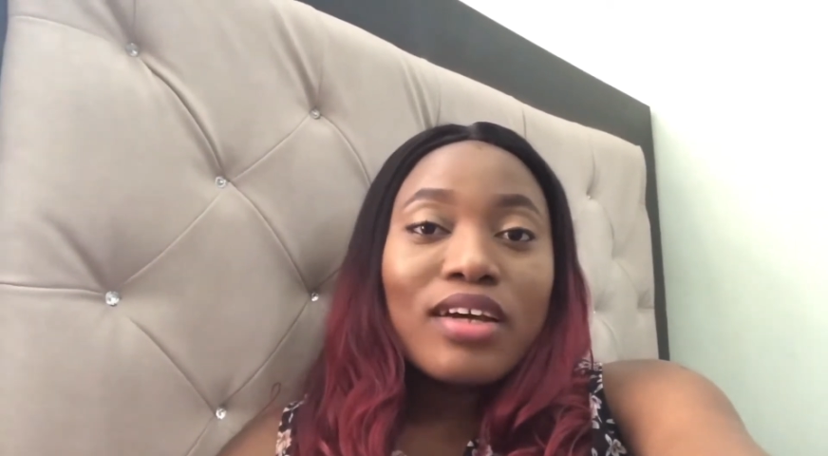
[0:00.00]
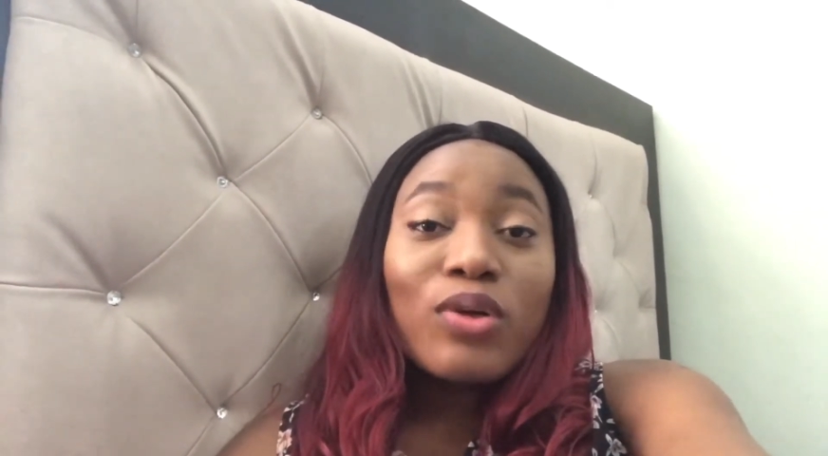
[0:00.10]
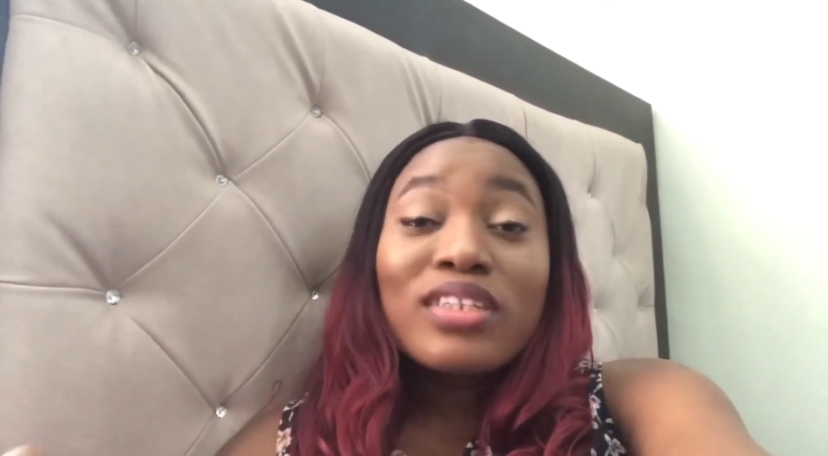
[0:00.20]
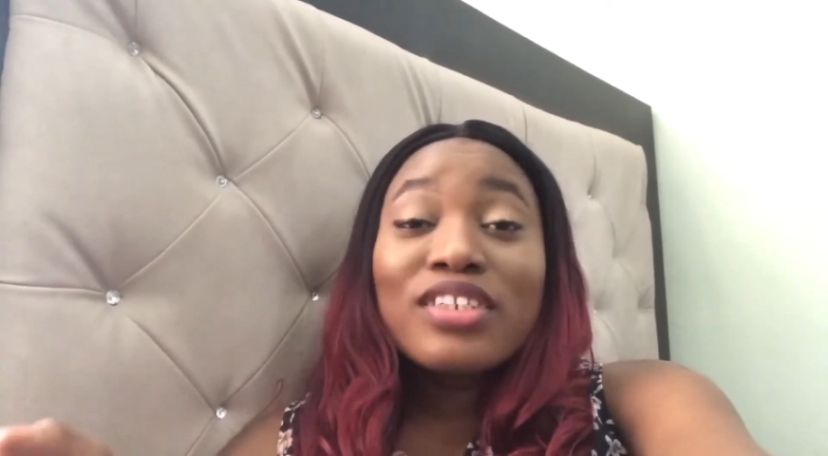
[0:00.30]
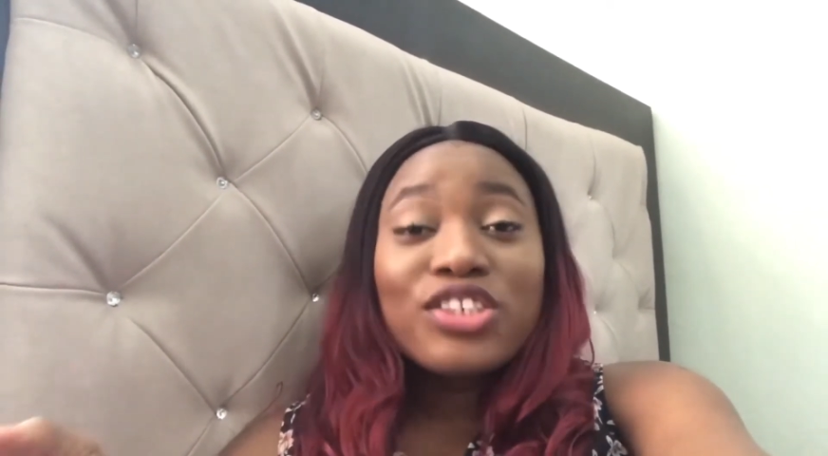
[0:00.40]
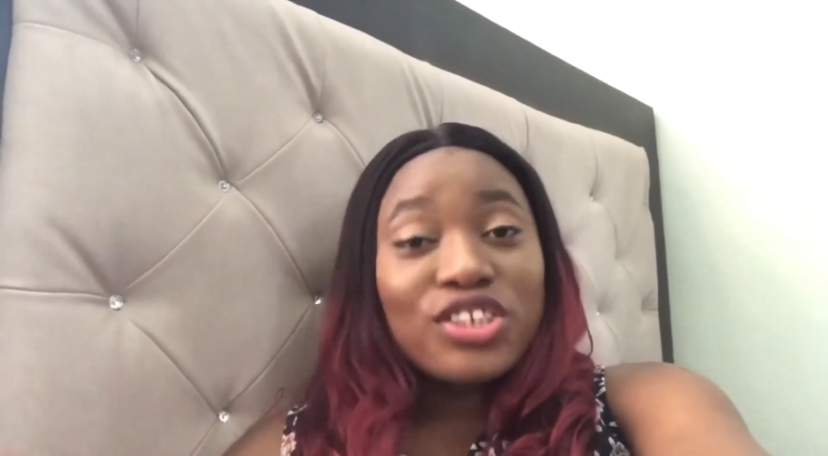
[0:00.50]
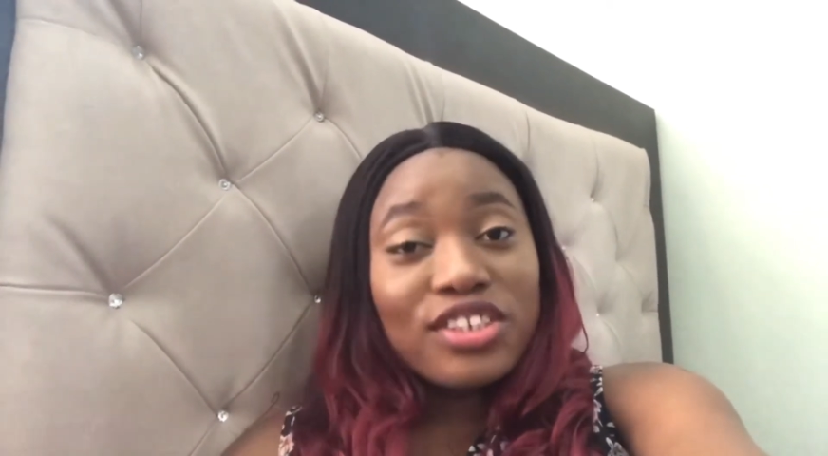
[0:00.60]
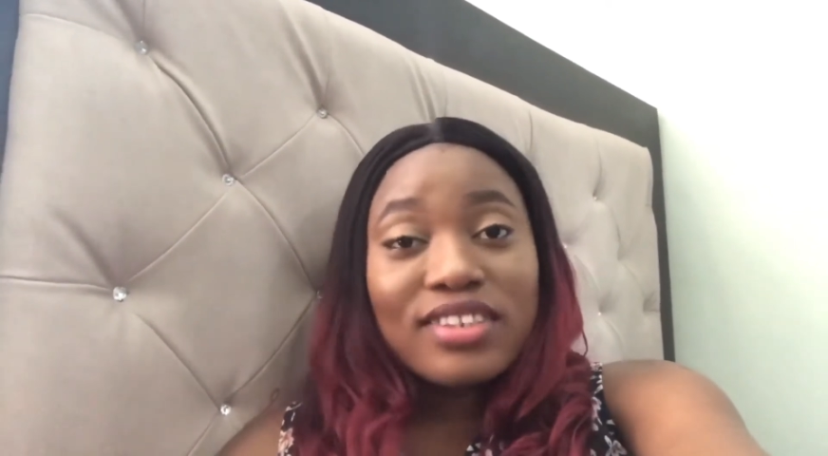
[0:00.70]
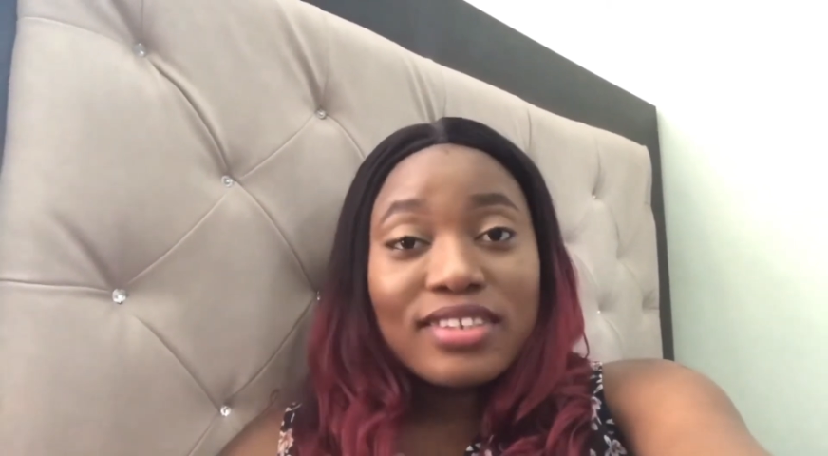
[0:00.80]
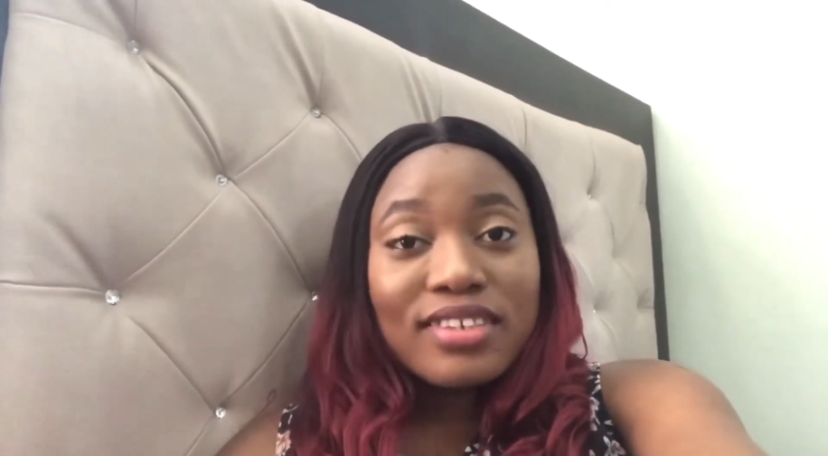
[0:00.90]
under the
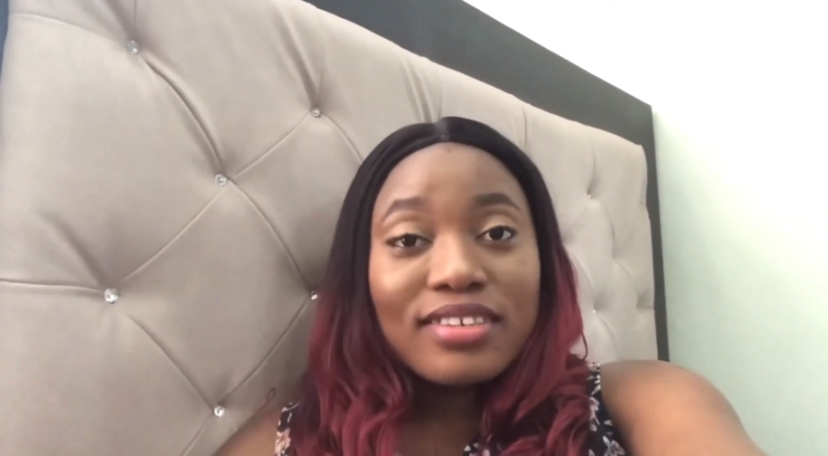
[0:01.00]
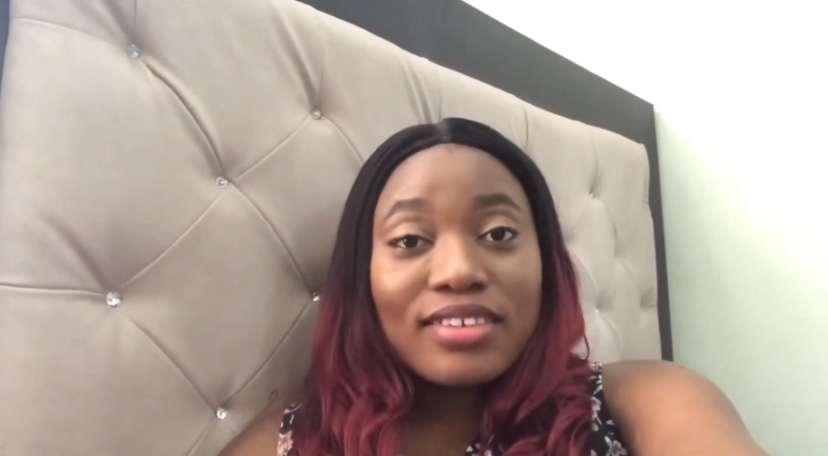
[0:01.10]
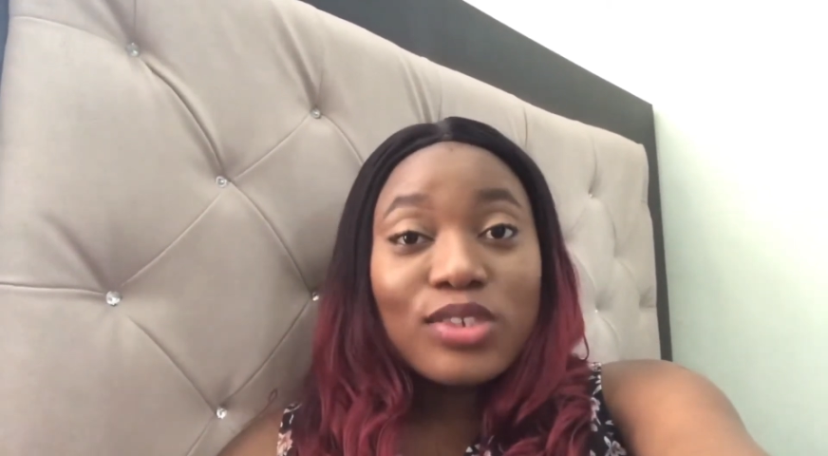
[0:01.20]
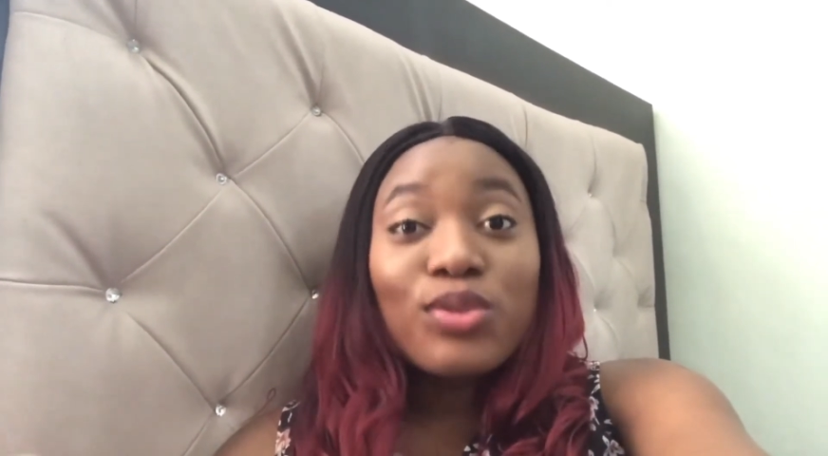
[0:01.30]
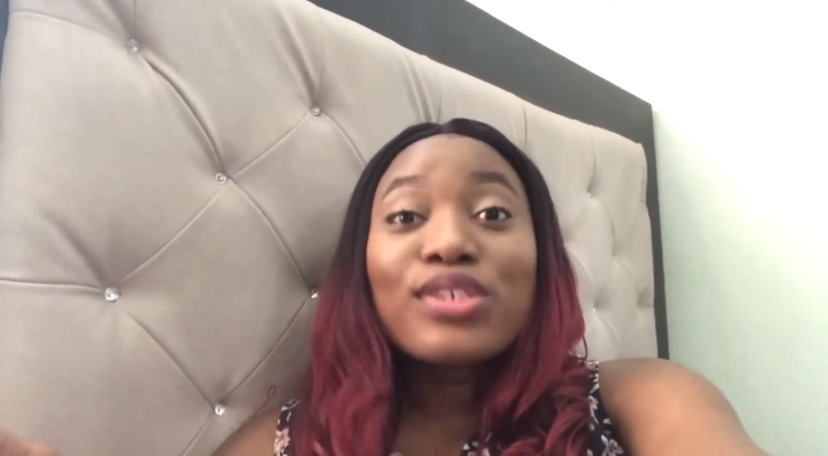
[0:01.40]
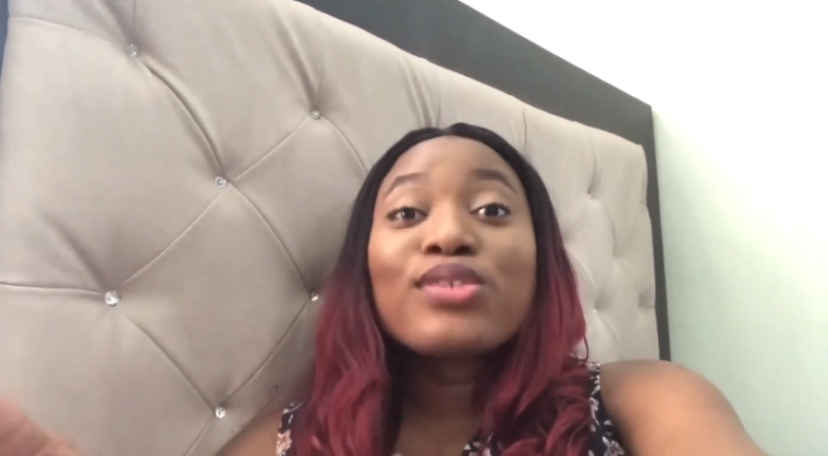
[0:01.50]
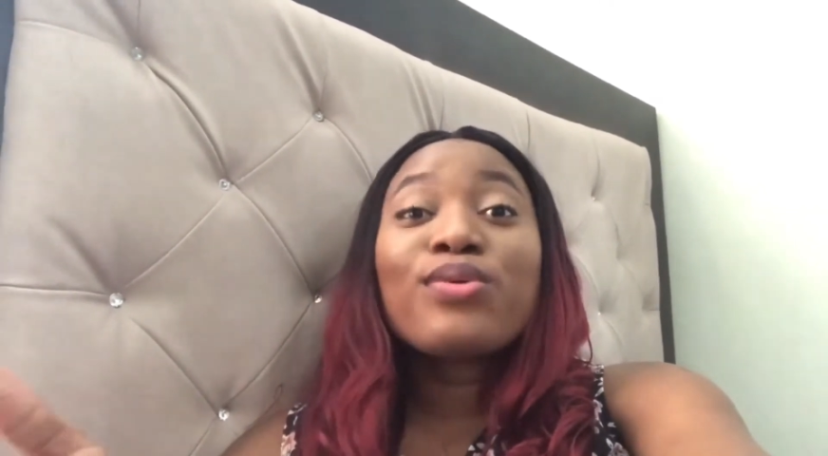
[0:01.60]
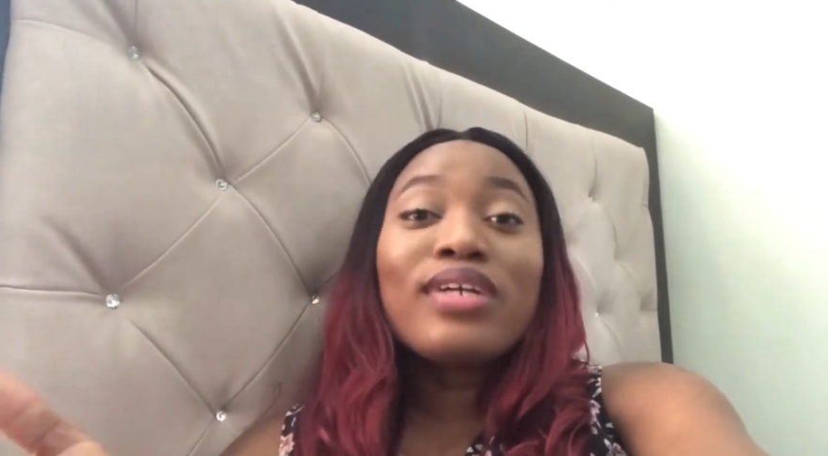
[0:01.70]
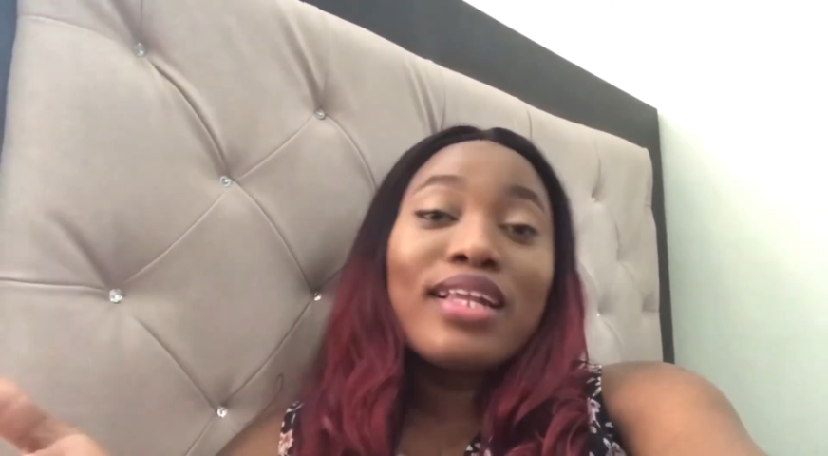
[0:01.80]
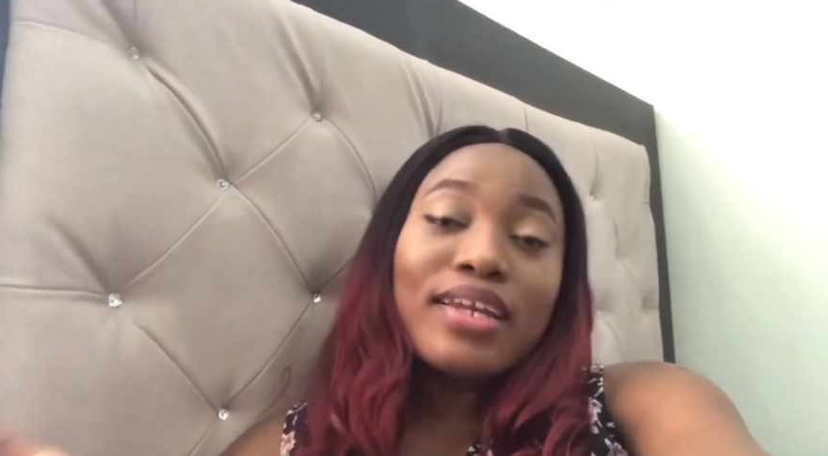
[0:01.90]
sheets, it was
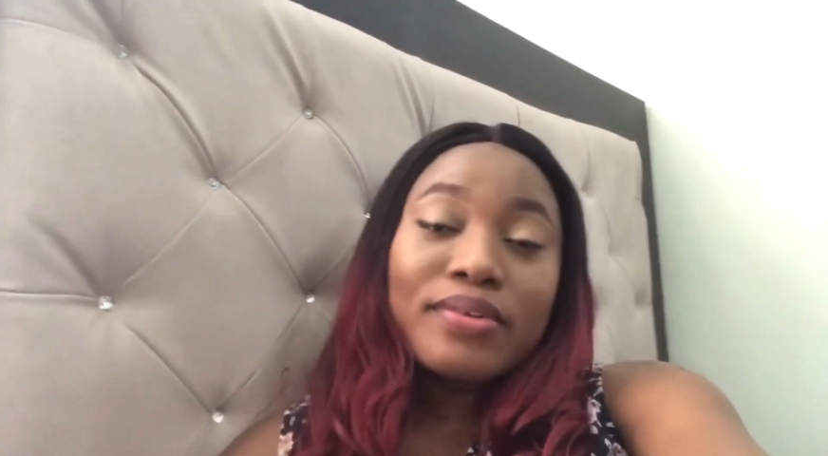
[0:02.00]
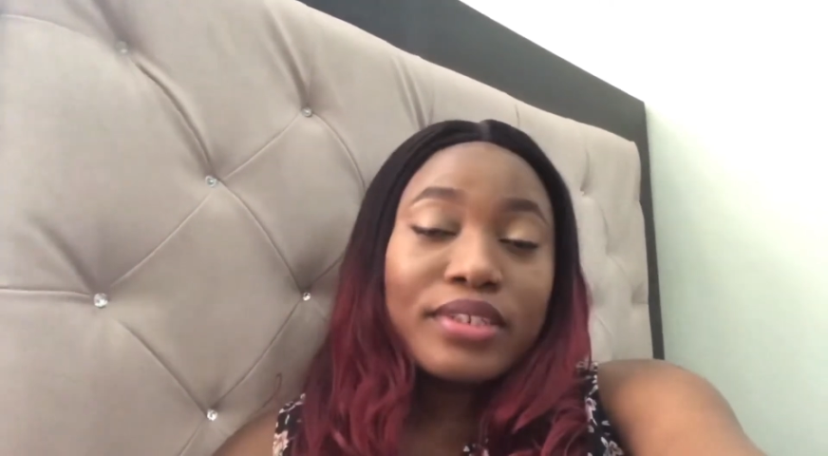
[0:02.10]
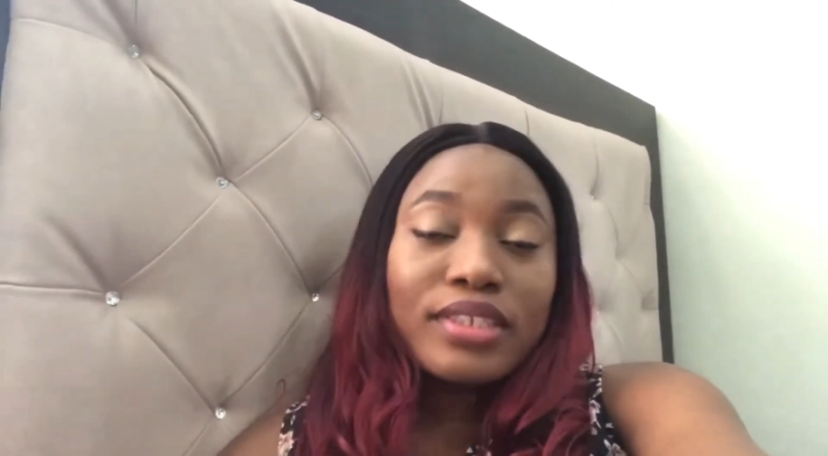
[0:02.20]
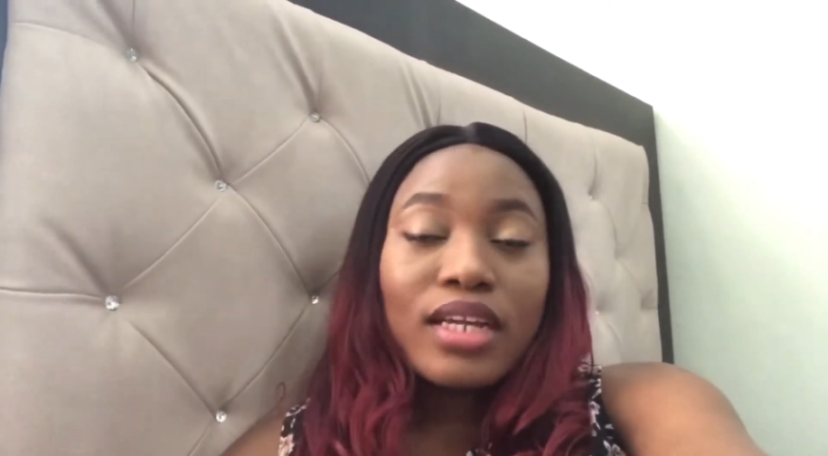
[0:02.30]
so glaring.